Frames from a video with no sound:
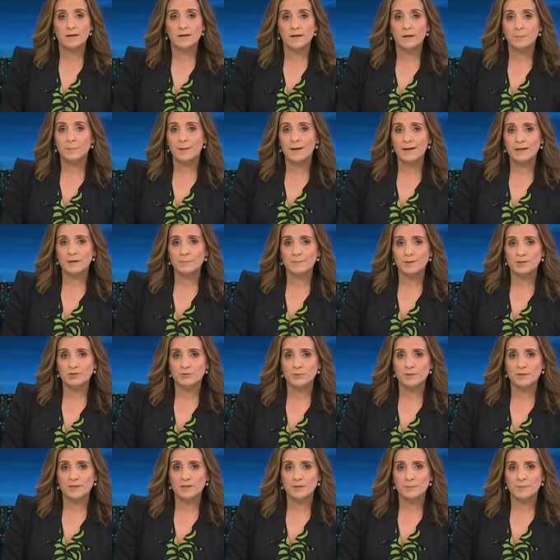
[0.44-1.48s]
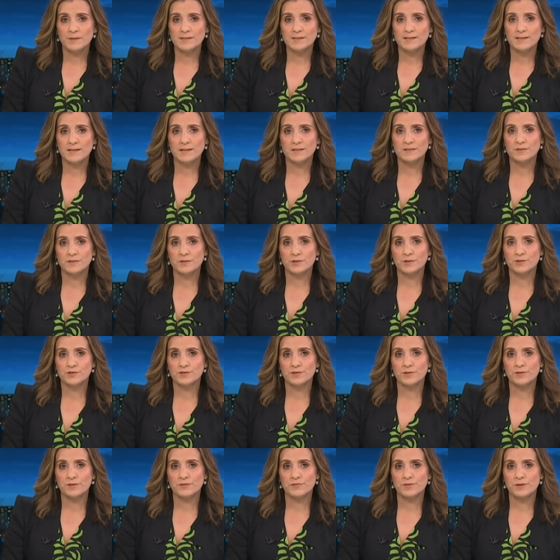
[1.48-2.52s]
A parliamentary committee has
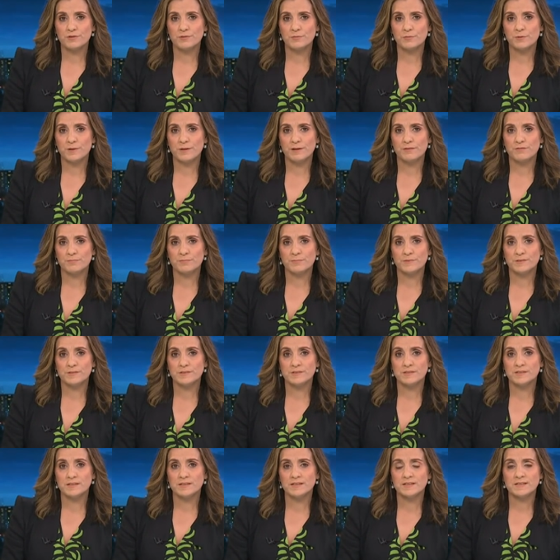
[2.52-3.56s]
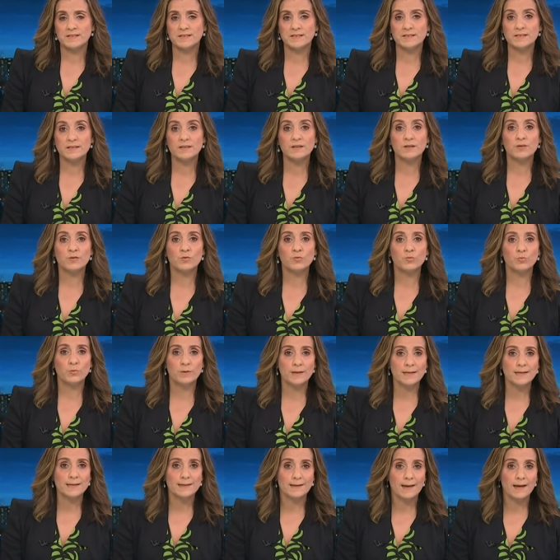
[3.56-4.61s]
urged the federal government to consider
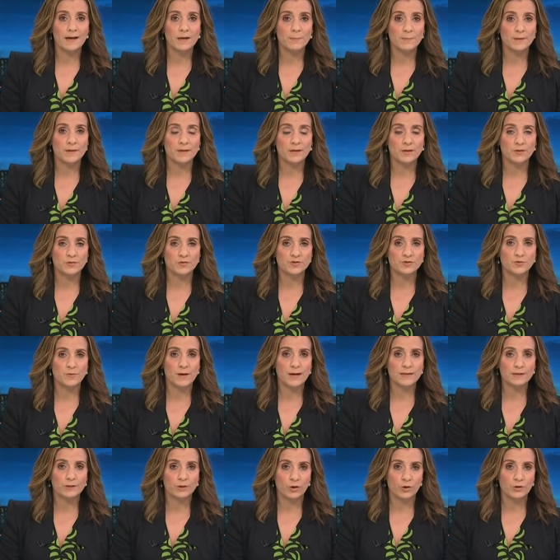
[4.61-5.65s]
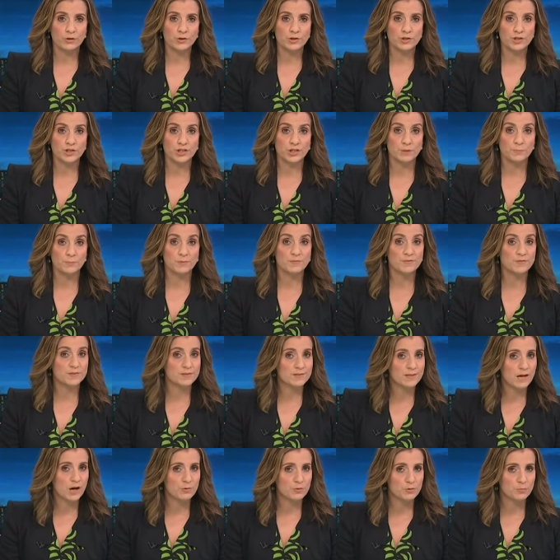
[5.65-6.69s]
reclaiming Australian ownership of the
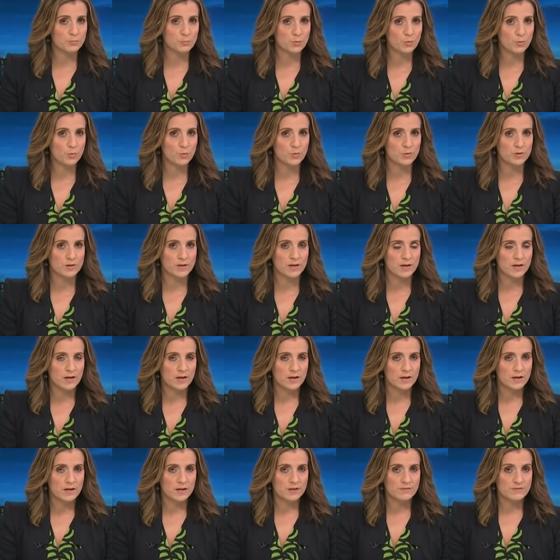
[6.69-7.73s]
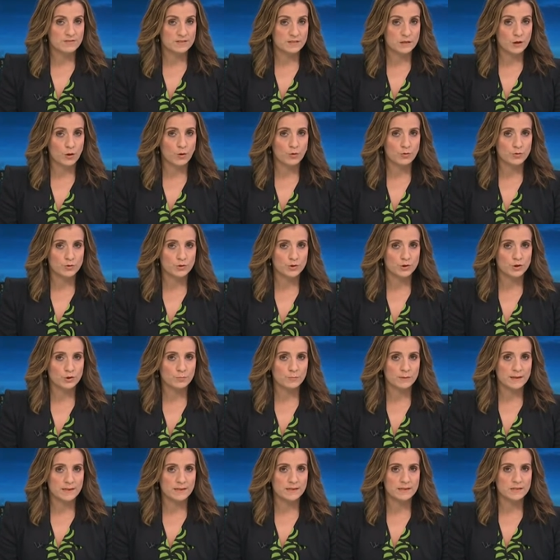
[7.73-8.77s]
Darwin port if its long term
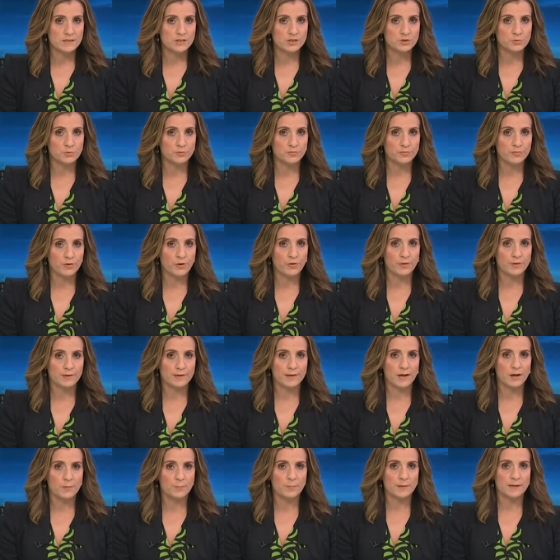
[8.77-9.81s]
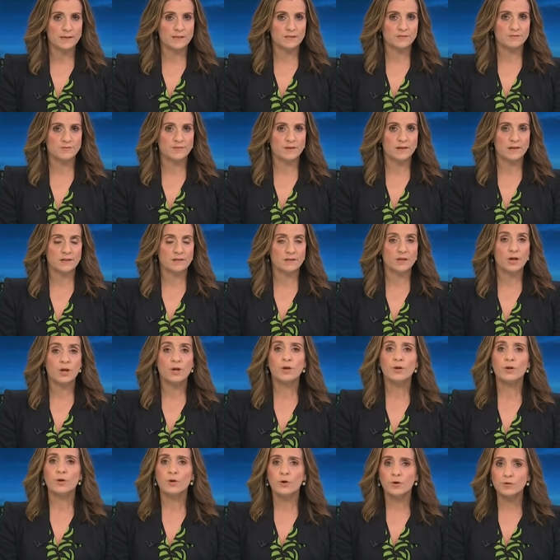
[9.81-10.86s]
lease to a foreign company is found
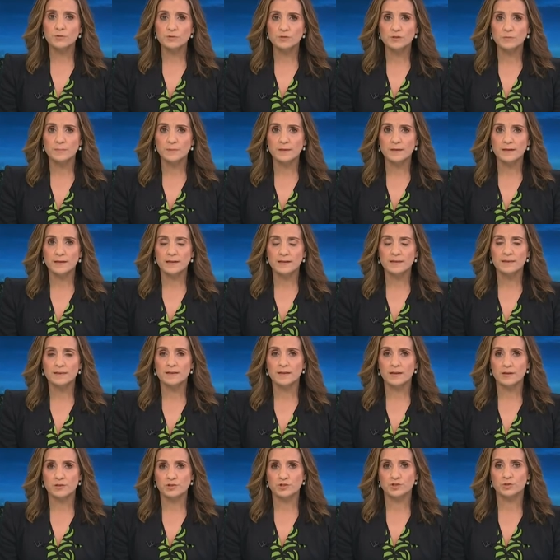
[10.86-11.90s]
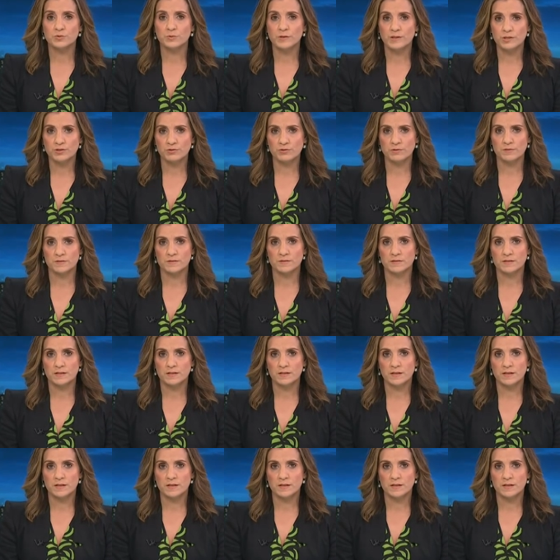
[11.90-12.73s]
not to be in the national interest.